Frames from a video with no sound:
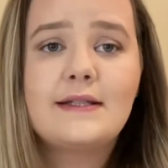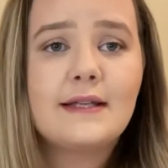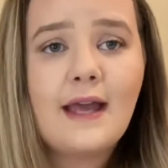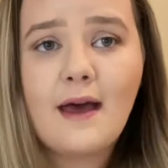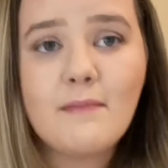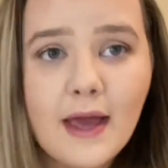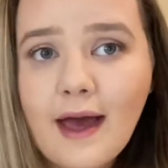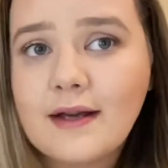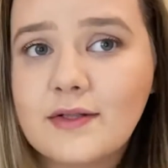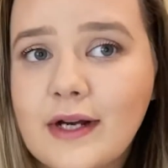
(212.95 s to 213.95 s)
to get my
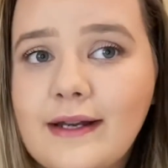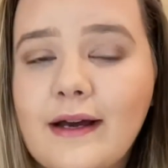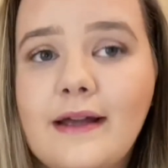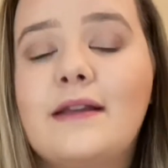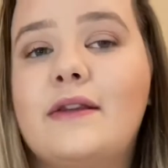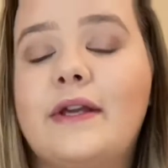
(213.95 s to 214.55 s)
x-ray done.